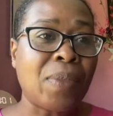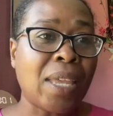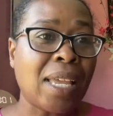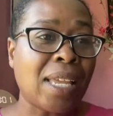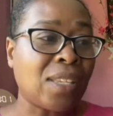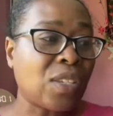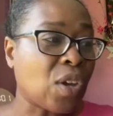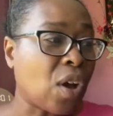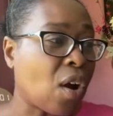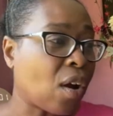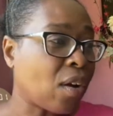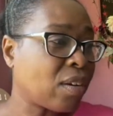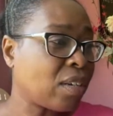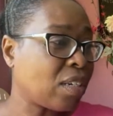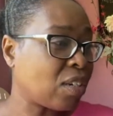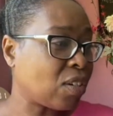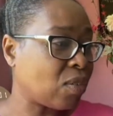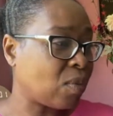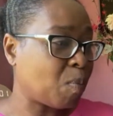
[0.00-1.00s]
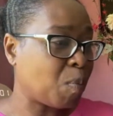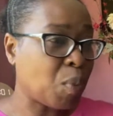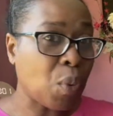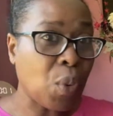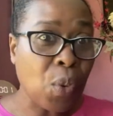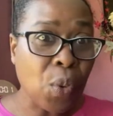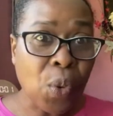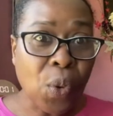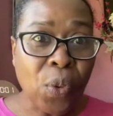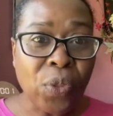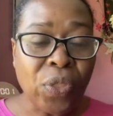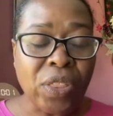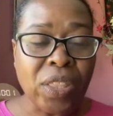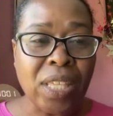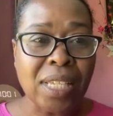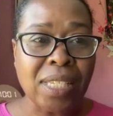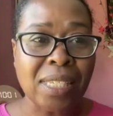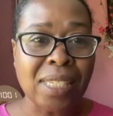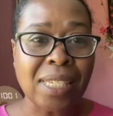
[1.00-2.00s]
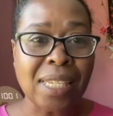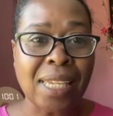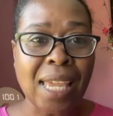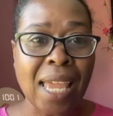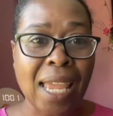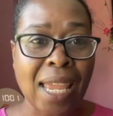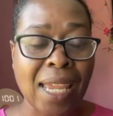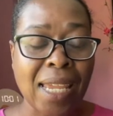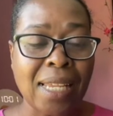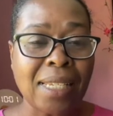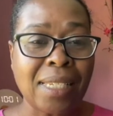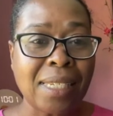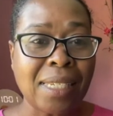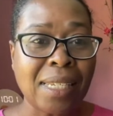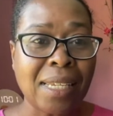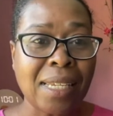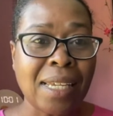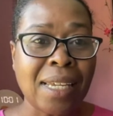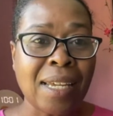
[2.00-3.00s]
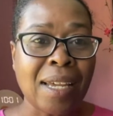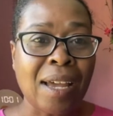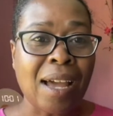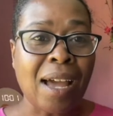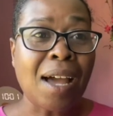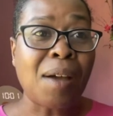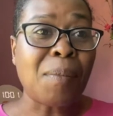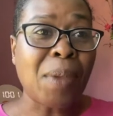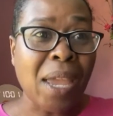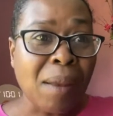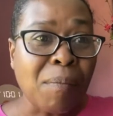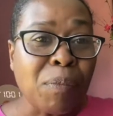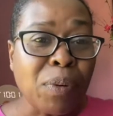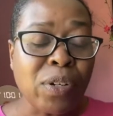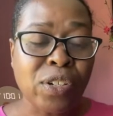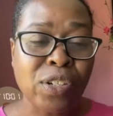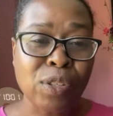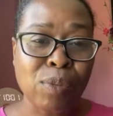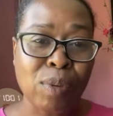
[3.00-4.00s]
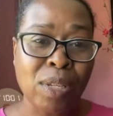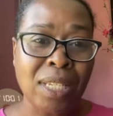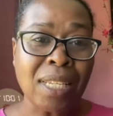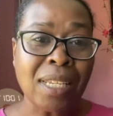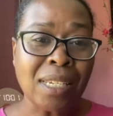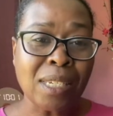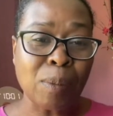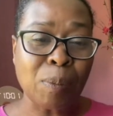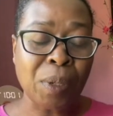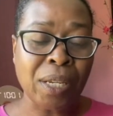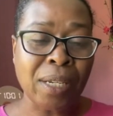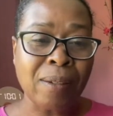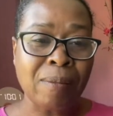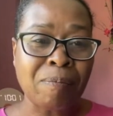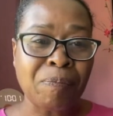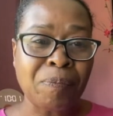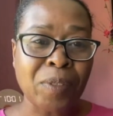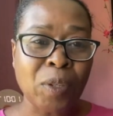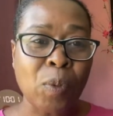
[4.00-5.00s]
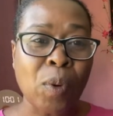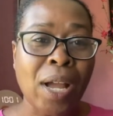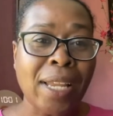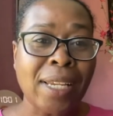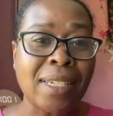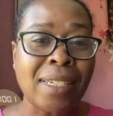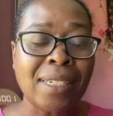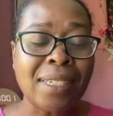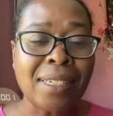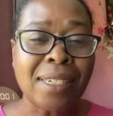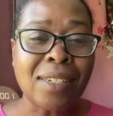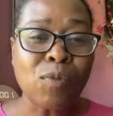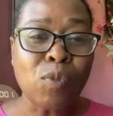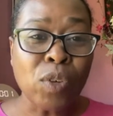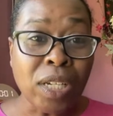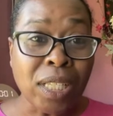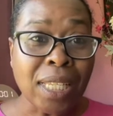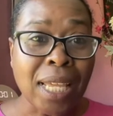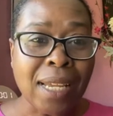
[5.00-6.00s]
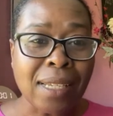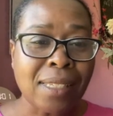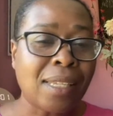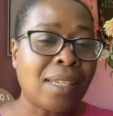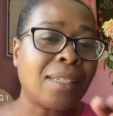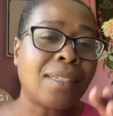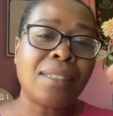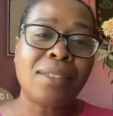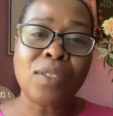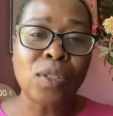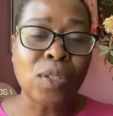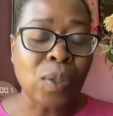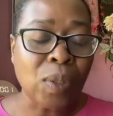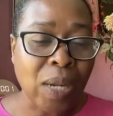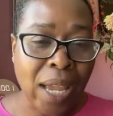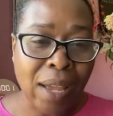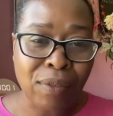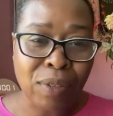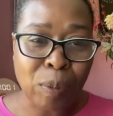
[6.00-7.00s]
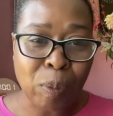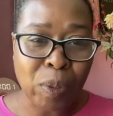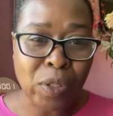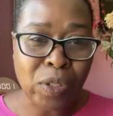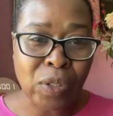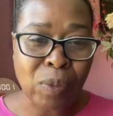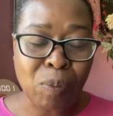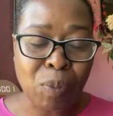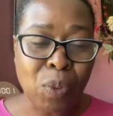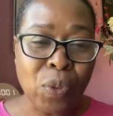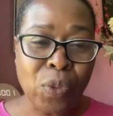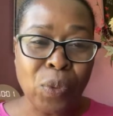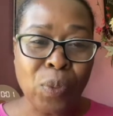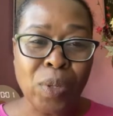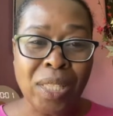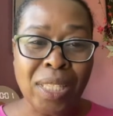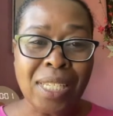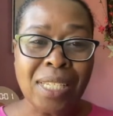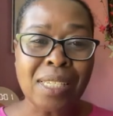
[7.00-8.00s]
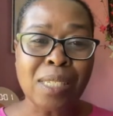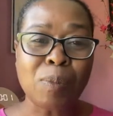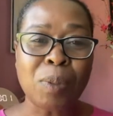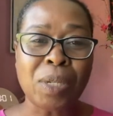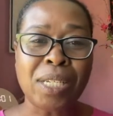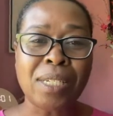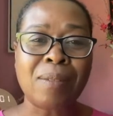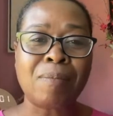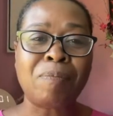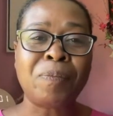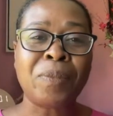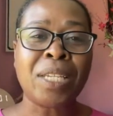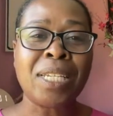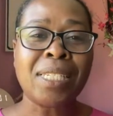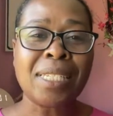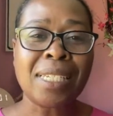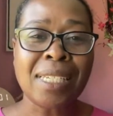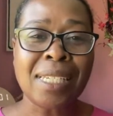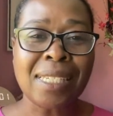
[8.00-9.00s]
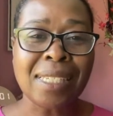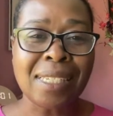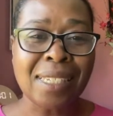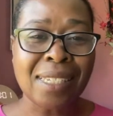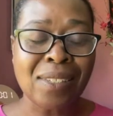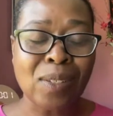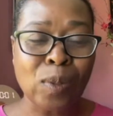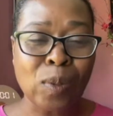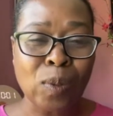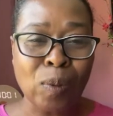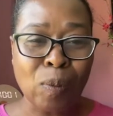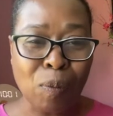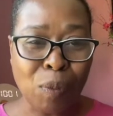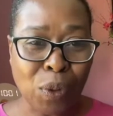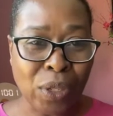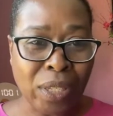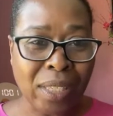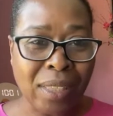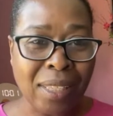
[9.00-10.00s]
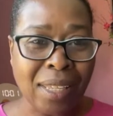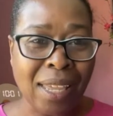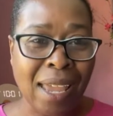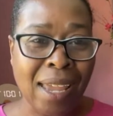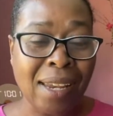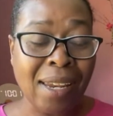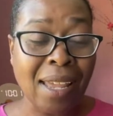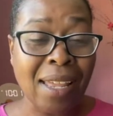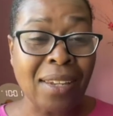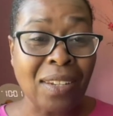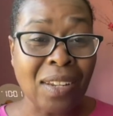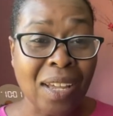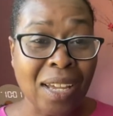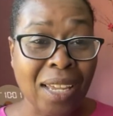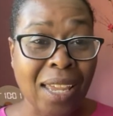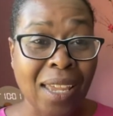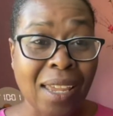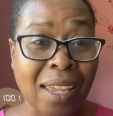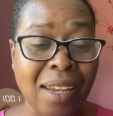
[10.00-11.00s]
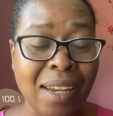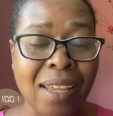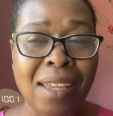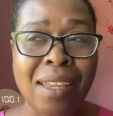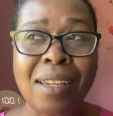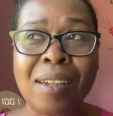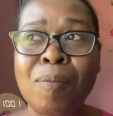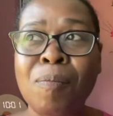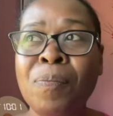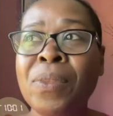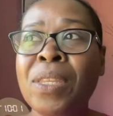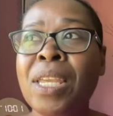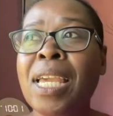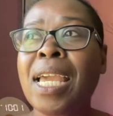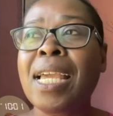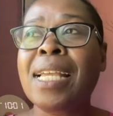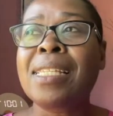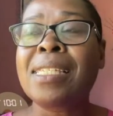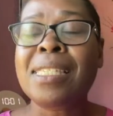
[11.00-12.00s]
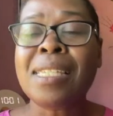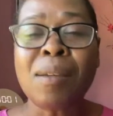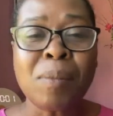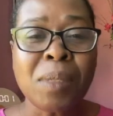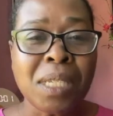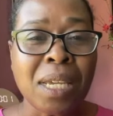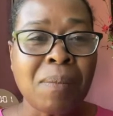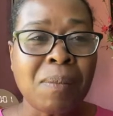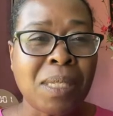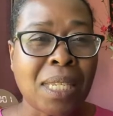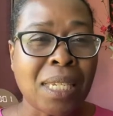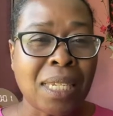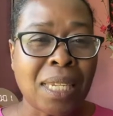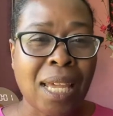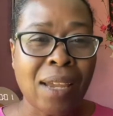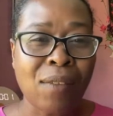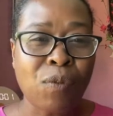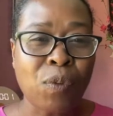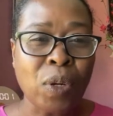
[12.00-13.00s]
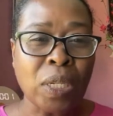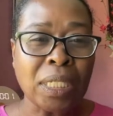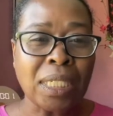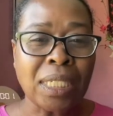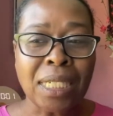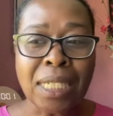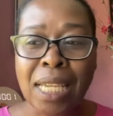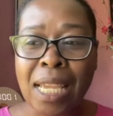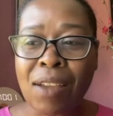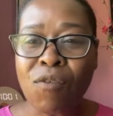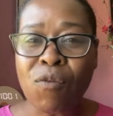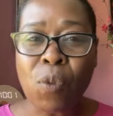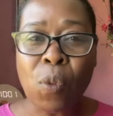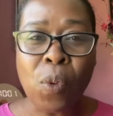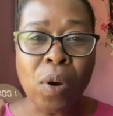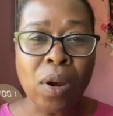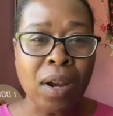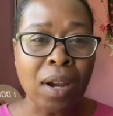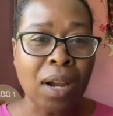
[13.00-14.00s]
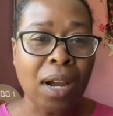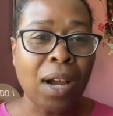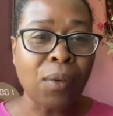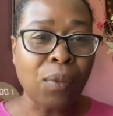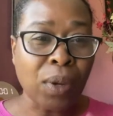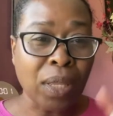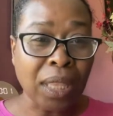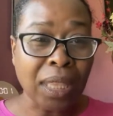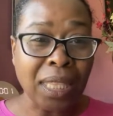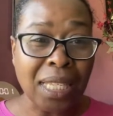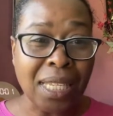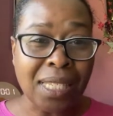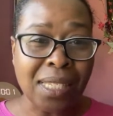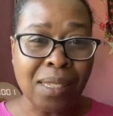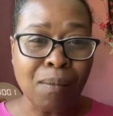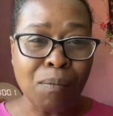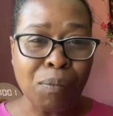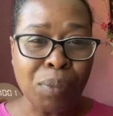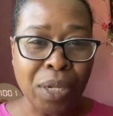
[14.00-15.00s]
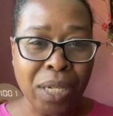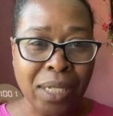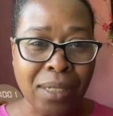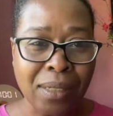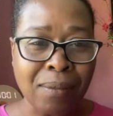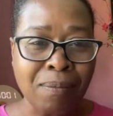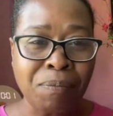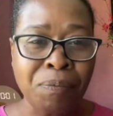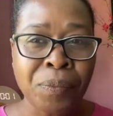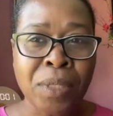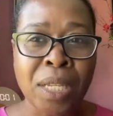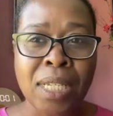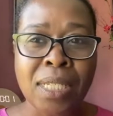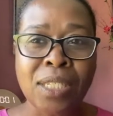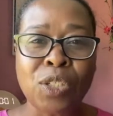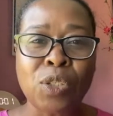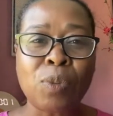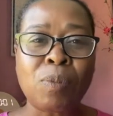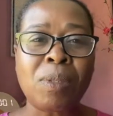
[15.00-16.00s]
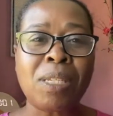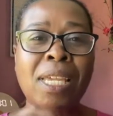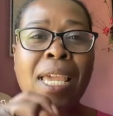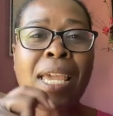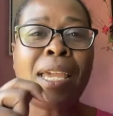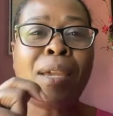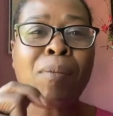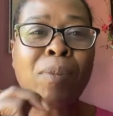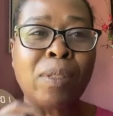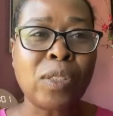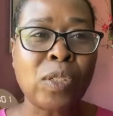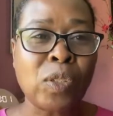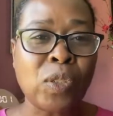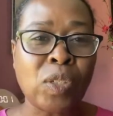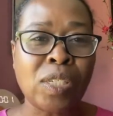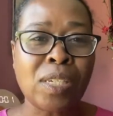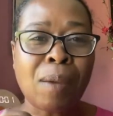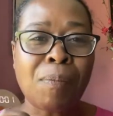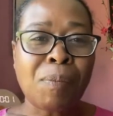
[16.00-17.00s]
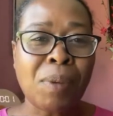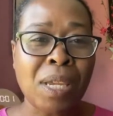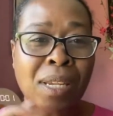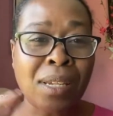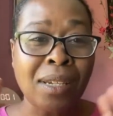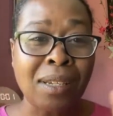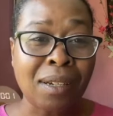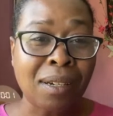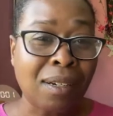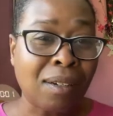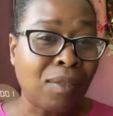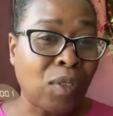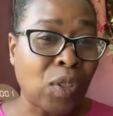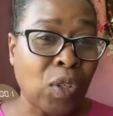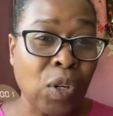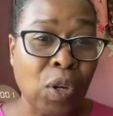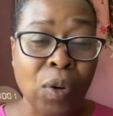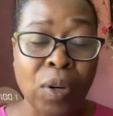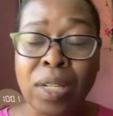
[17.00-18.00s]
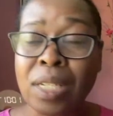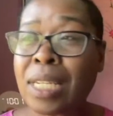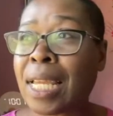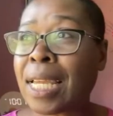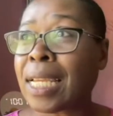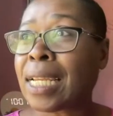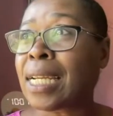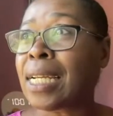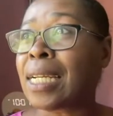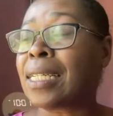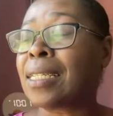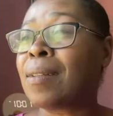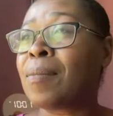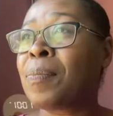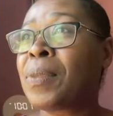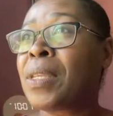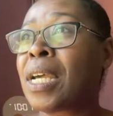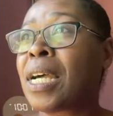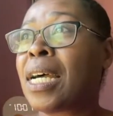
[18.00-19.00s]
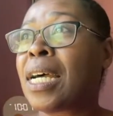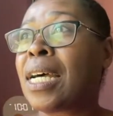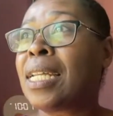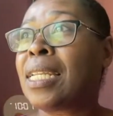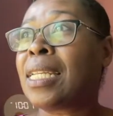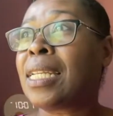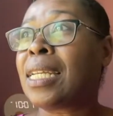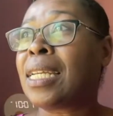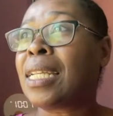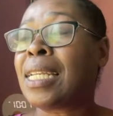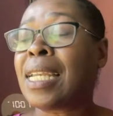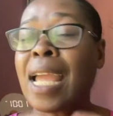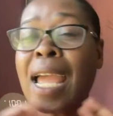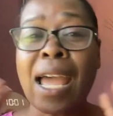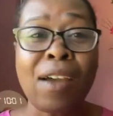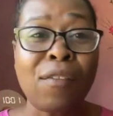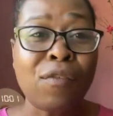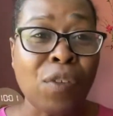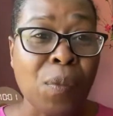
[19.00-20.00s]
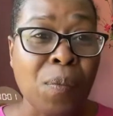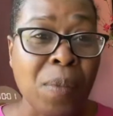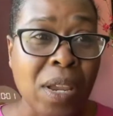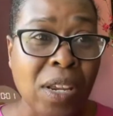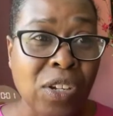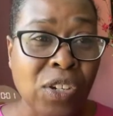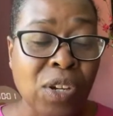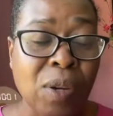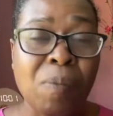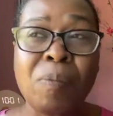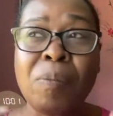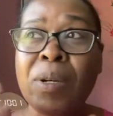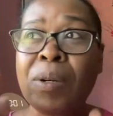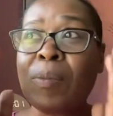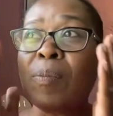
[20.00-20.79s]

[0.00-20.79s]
it's hard to pull this gate and push the release button. Well, I realized that you don't have to pull the release button to get to pulling the gate and locking it in. And sometimes in life, we're looking for a release button to be able to step in, like an affirmation